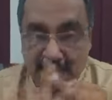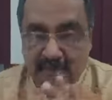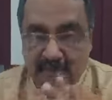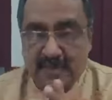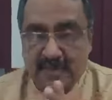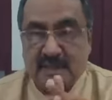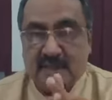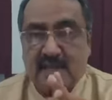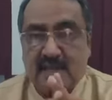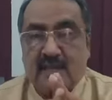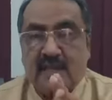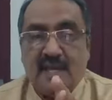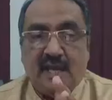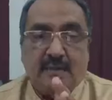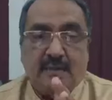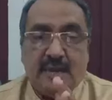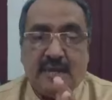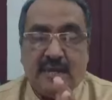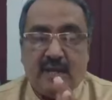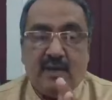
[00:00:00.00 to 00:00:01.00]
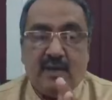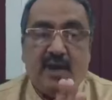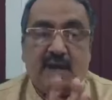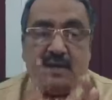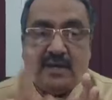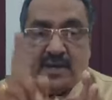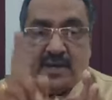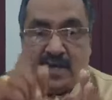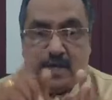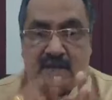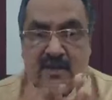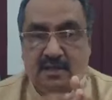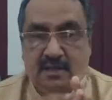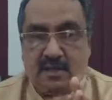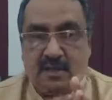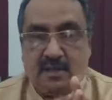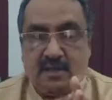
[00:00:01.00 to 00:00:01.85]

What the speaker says: Plus EMI you have to add.